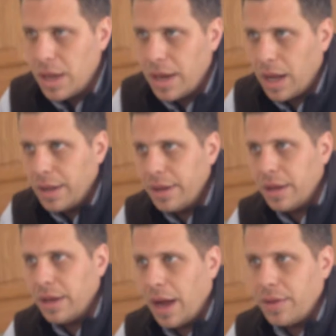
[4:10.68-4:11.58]
Now
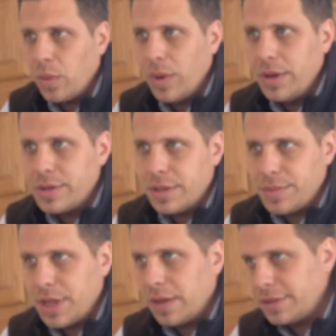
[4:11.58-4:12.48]
on the windows
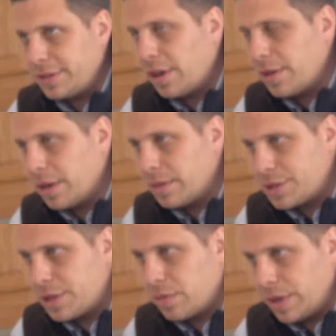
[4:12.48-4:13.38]
themselves, these are the
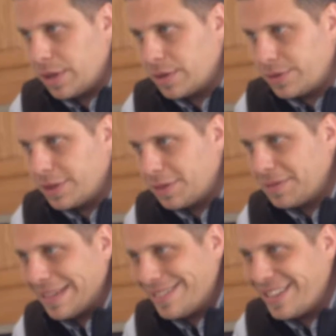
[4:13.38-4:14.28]
original windows, so
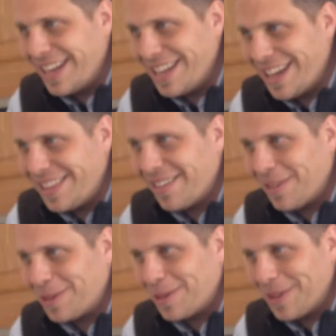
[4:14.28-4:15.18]
1988, they're
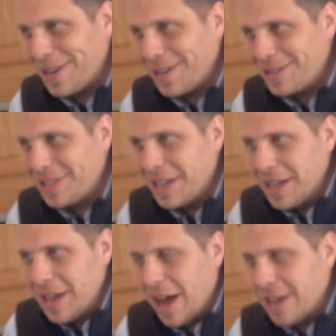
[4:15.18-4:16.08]
older windows.
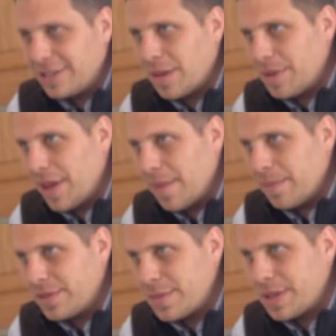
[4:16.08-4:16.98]
Some of
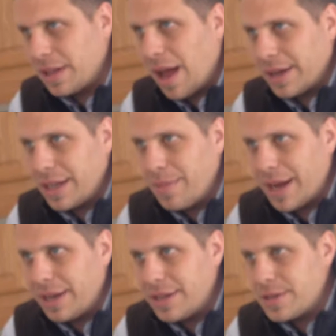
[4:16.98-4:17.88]
the locking
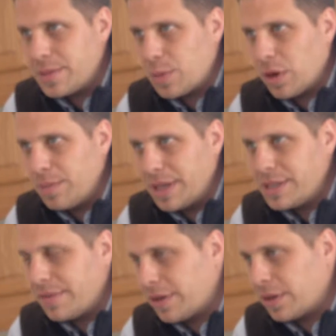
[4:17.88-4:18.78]
mechanisms were a
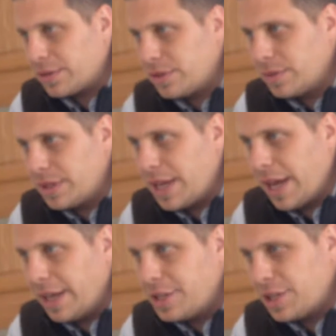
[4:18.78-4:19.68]
bit difficult to
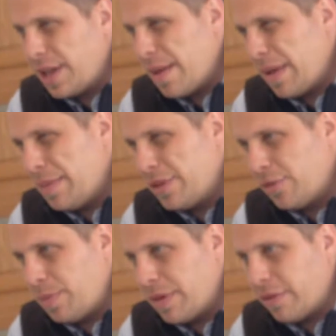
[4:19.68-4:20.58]
engage, and that may
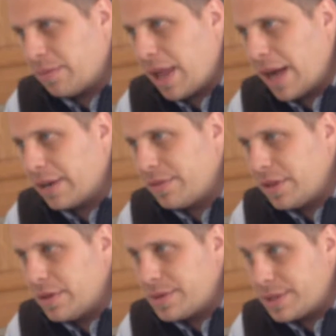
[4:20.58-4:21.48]
just be from lack of
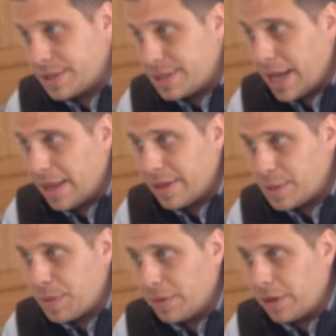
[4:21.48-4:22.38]
use and sand
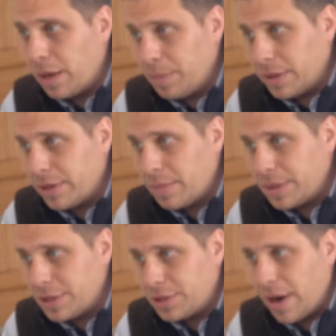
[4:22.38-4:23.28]
that's built up
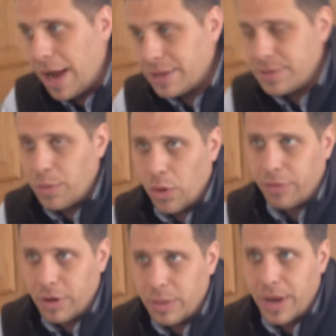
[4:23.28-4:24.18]
in the tracks. More
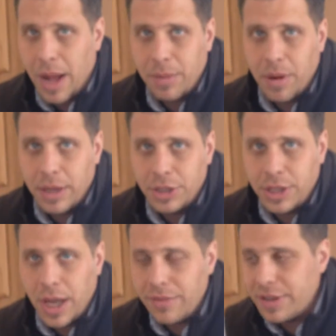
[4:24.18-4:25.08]
frequent
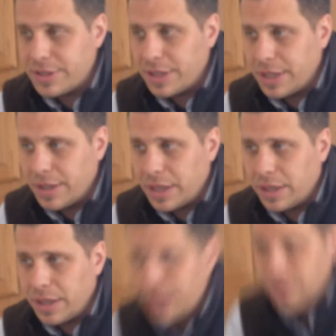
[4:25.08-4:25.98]
operation, obviously, and then
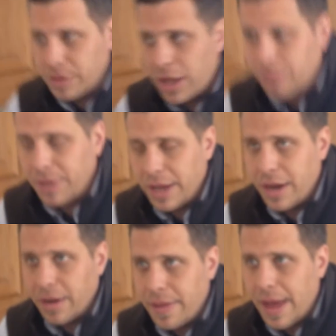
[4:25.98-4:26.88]
cleaning will help take
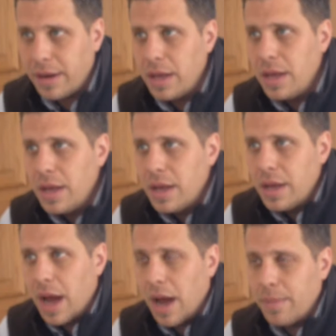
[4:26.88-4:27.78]
care of that.
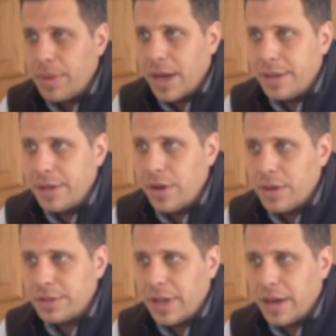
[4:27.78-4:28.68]
But I did
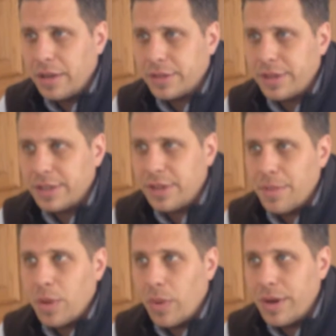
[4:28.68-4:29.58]
notice that it looks like some
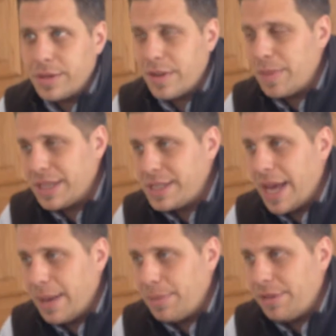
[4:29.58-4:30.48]
of the windows have been
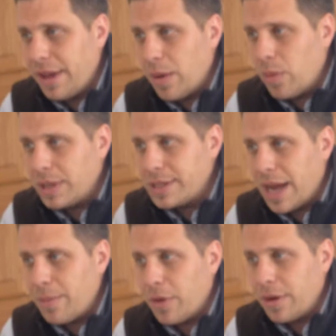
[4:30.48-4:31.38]
taped at one
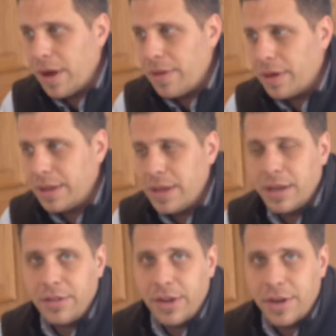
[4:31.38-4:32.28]
time or another at the
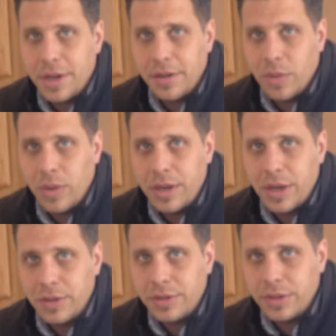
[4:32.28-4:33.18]
interior of the
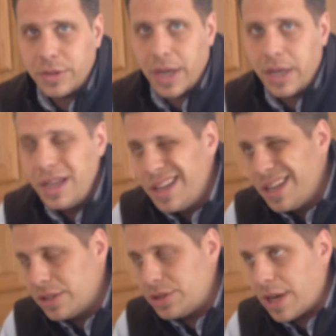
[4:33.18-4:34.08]
windows. Okay.
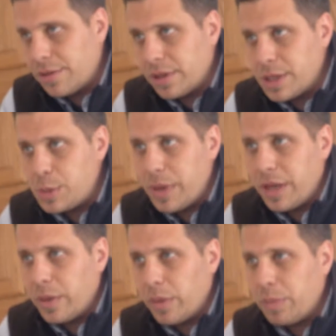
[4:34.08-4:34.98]
Generally
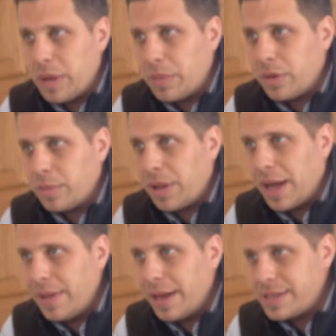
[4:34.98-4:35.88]
speaking, when people
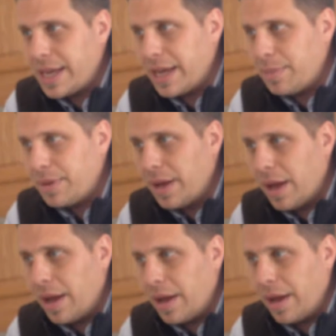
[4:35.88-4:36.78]
apply that tape
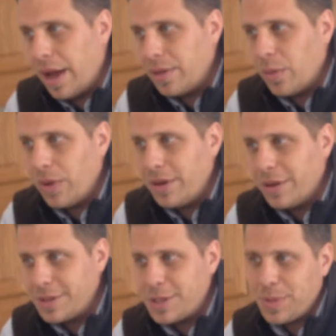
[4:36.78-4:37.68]
on the
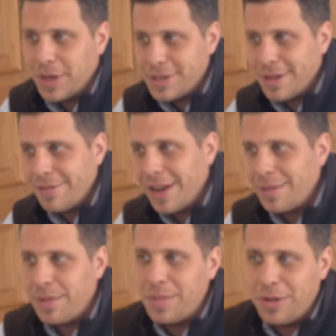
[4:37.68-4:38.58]
windows, it's because they find
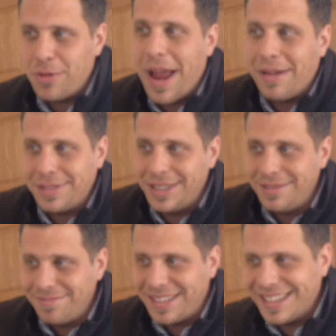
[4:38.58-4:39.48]
them to be drafty,
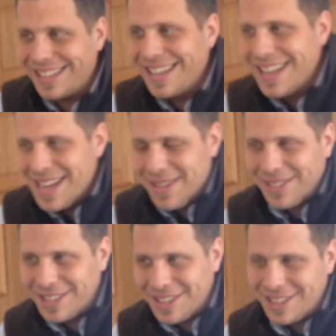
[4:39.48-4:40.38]

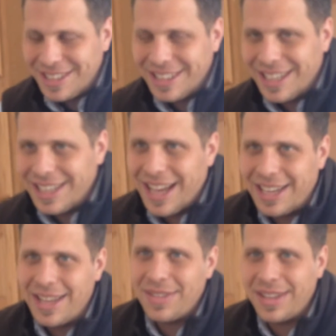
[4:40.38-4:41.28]
which,
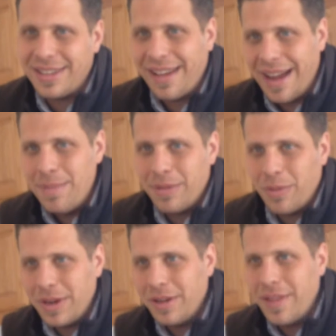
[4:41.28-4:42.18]
again, given the type of
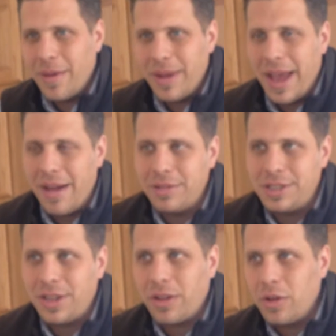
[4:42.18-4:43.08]
window that we have, which
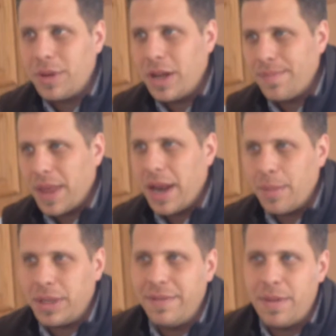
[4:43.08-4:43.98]
is aluminum, and I
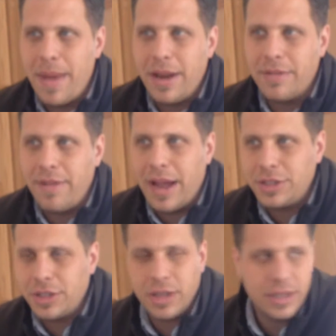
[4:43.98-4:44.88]
believe the
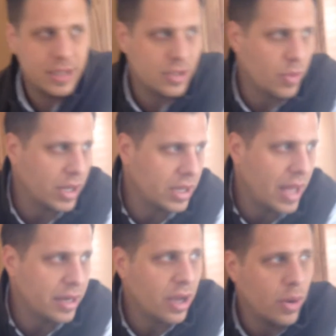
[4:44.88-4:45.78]
manufacturer on these were a
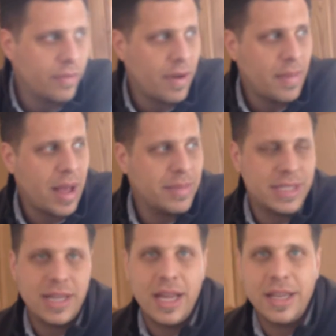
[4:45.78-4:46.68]
Lenco, if I'm not
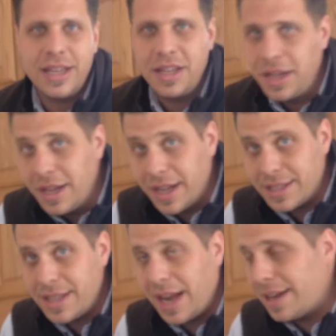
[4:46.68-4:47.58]
mistaken,
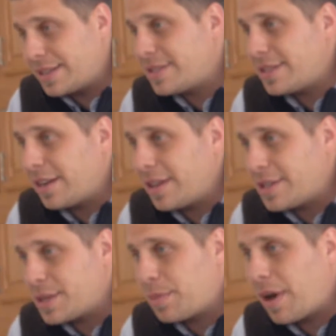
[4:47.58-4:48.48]
it's not necessarily
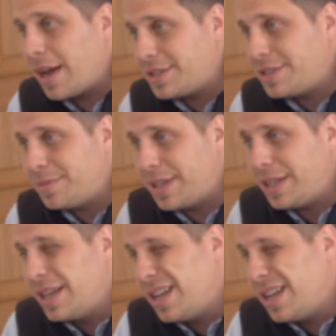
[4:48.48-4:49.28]
a surprise to me.